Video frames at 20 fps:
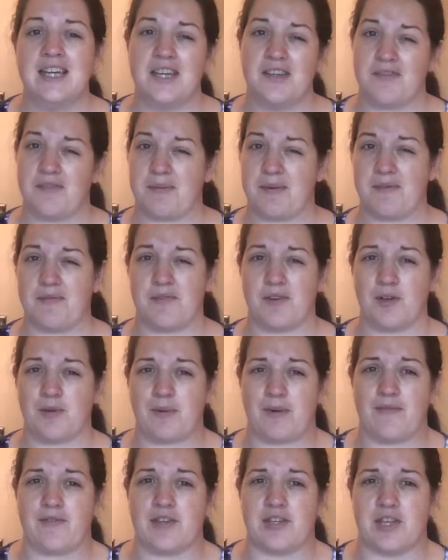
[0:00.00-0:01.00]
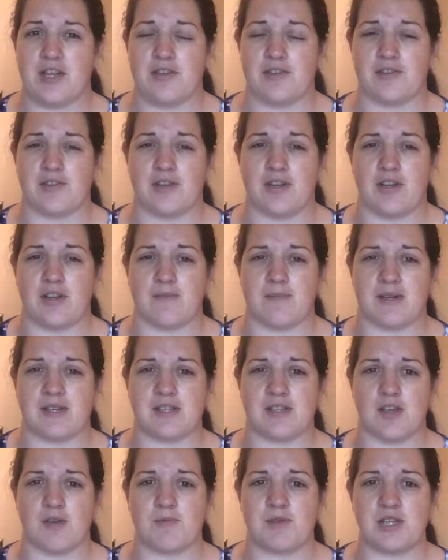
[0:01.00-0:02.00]
If you've been following my videos, you'll know that my
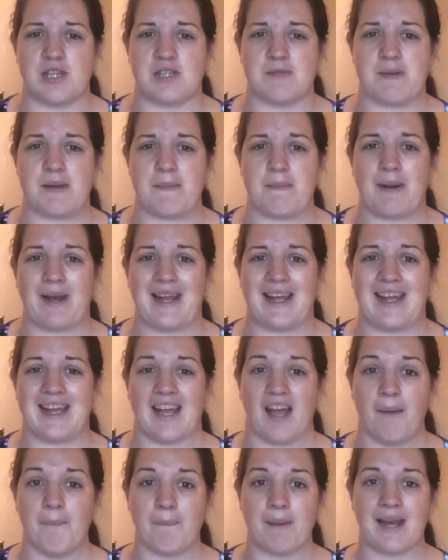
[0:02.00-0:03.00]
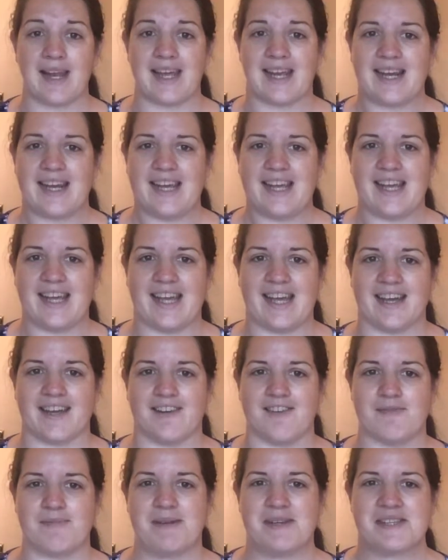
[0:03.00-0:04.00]
sewing machine's been playing up lately
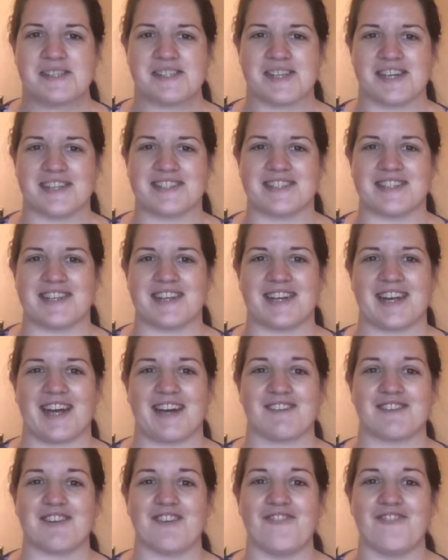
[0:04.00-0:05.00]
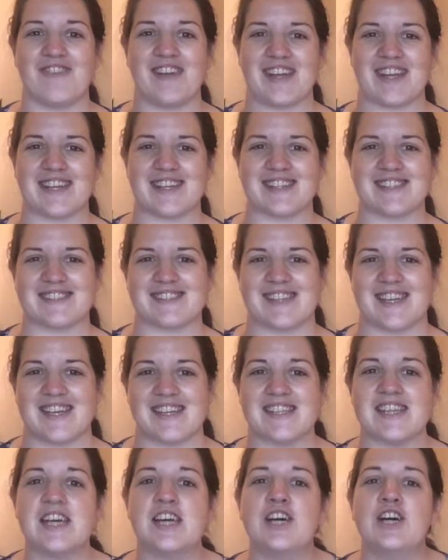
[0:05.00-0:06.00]
and I've been starting to learn how to fix
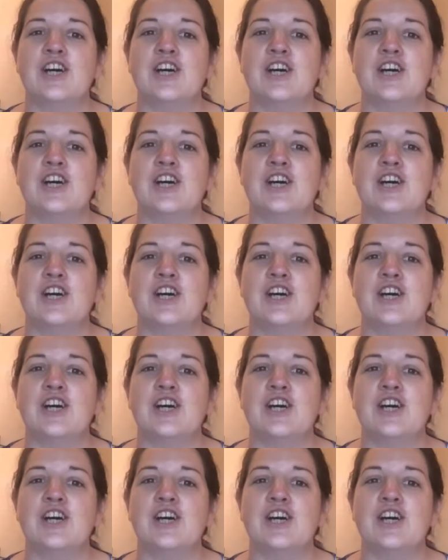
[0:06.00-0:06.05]
it.